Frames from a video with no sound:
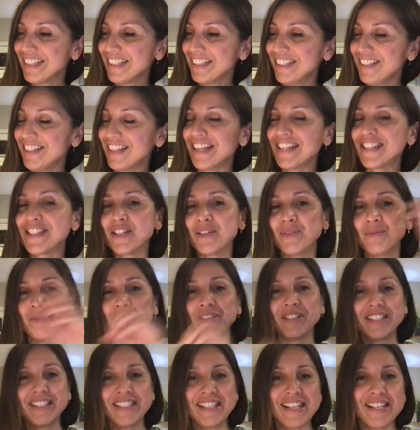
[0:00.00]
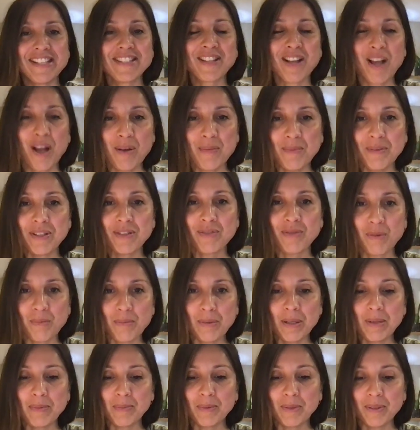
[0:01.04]
you get some really nice comments from
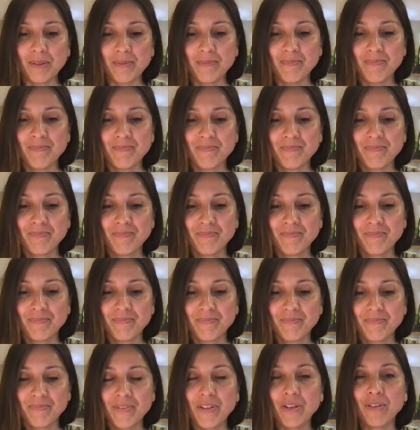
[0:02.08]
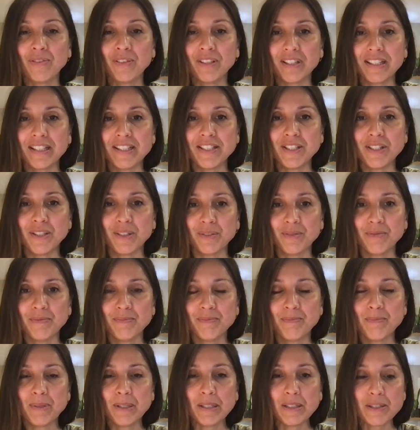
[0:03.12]
people. You really do.
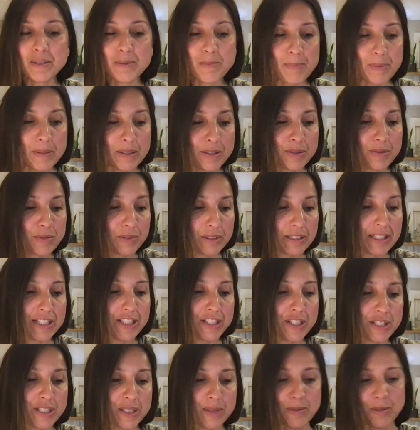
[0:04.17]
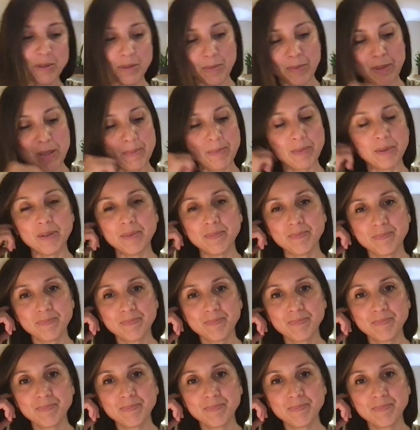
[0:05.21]
Build relationships with people.